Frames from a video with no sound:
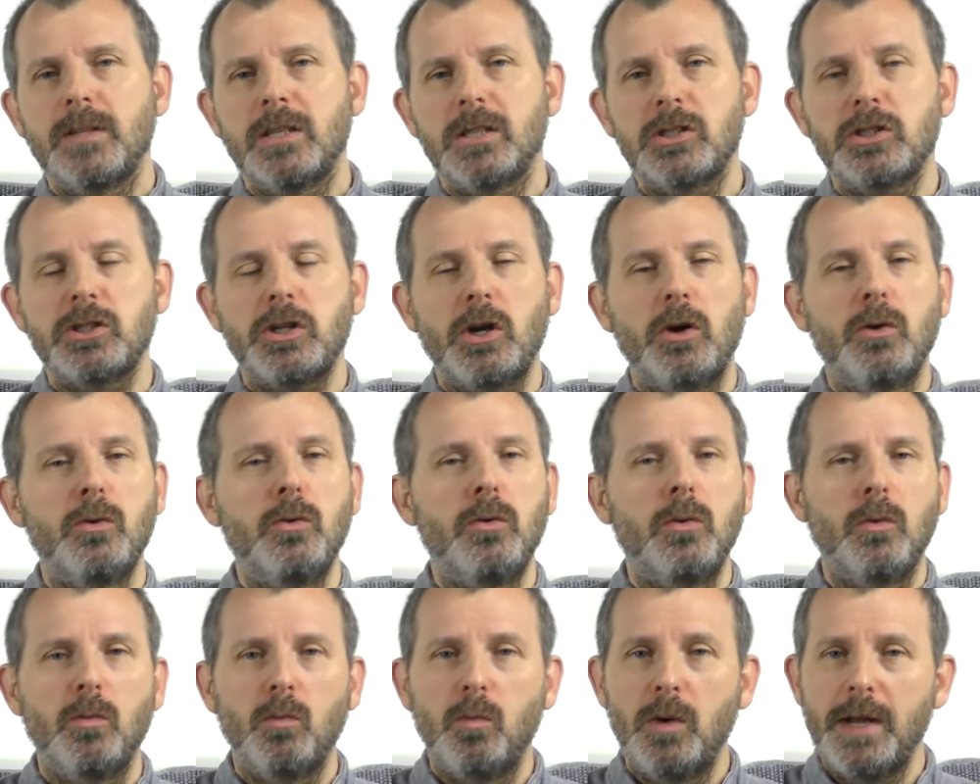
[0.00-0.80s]

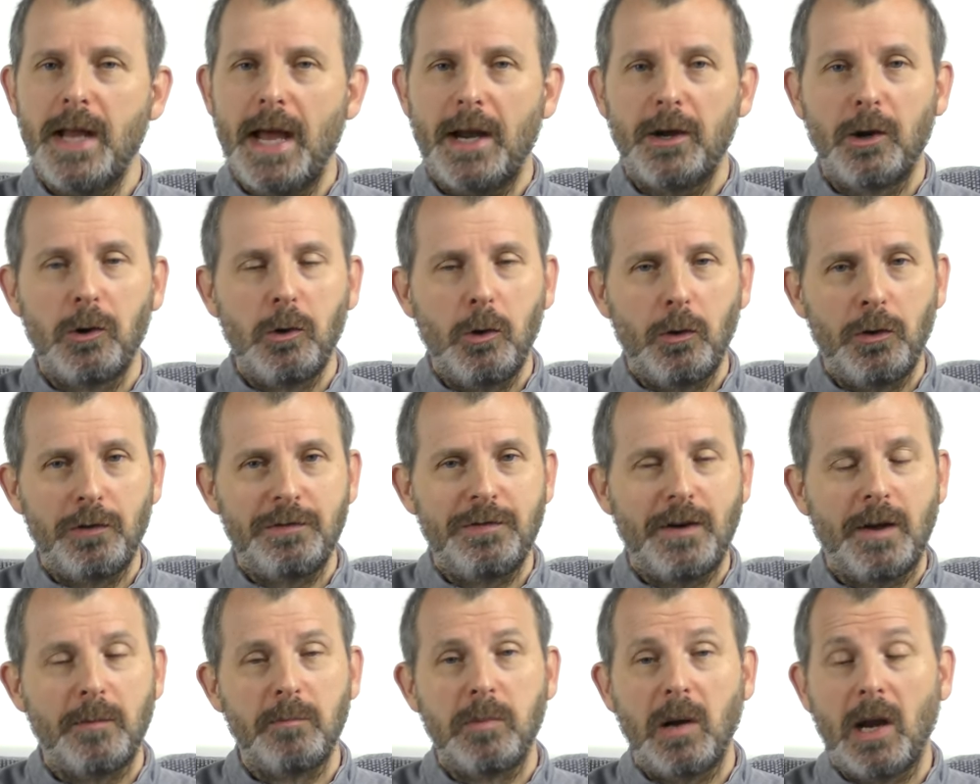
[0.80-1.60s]
So we had a lot of
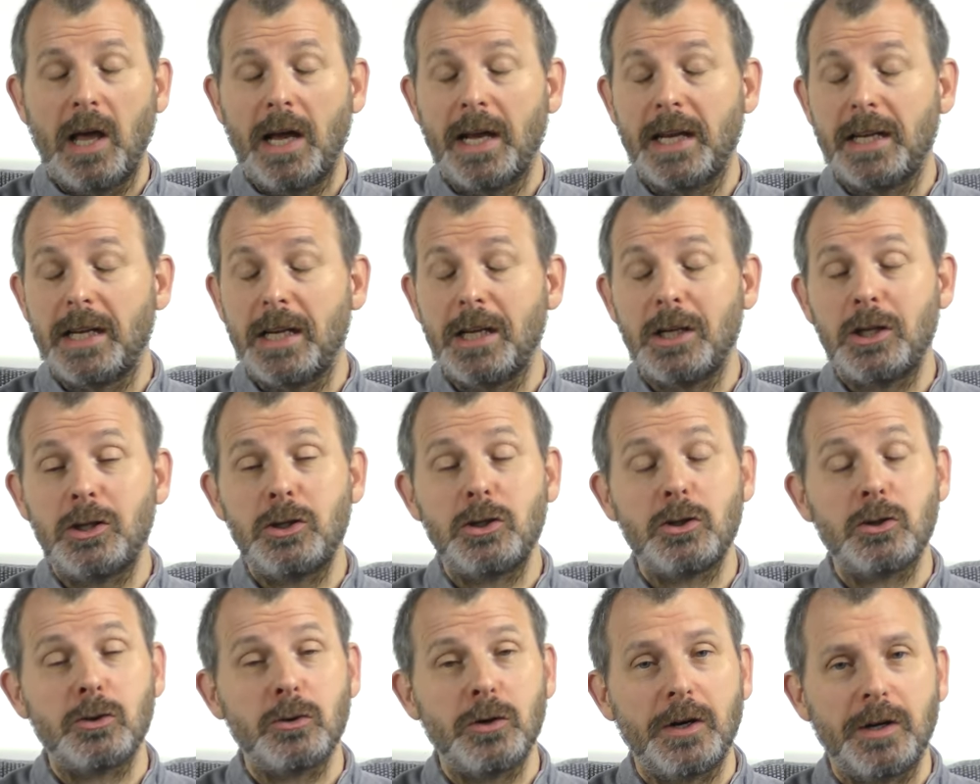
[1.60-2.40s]
fun playing
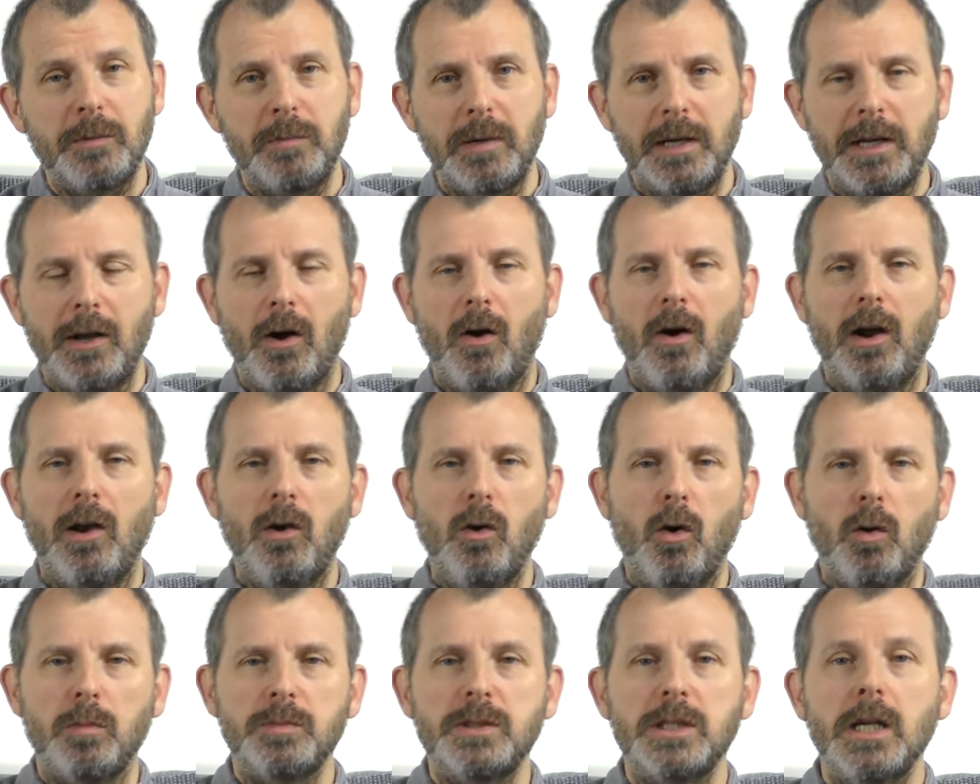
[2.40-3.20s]
incredibly high
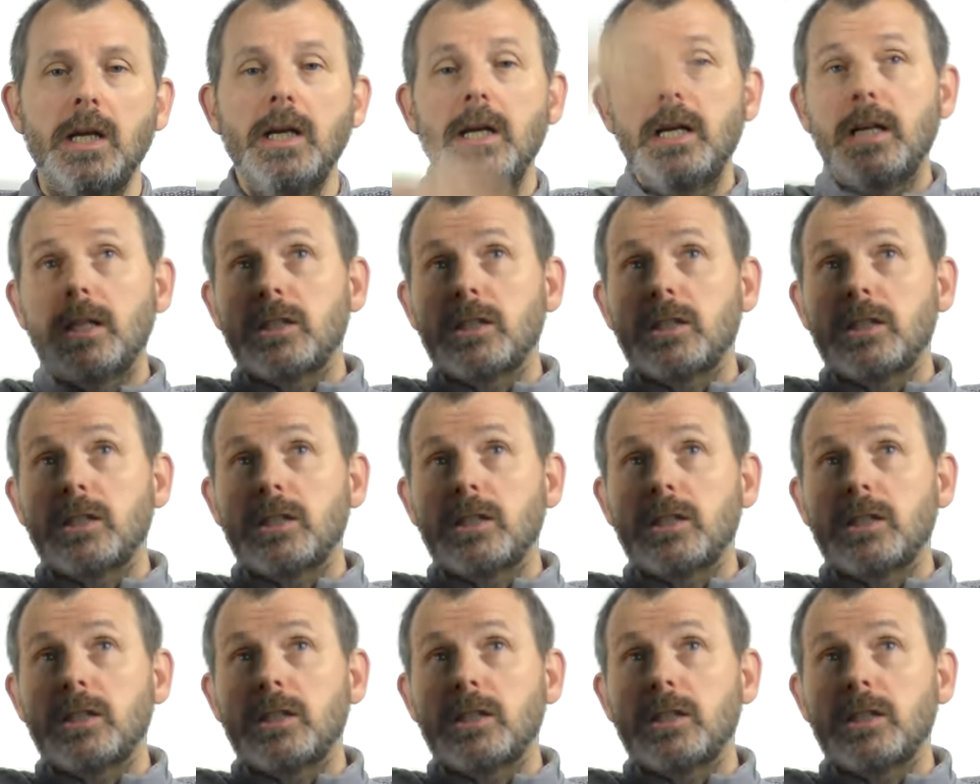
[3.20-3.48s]
lobs.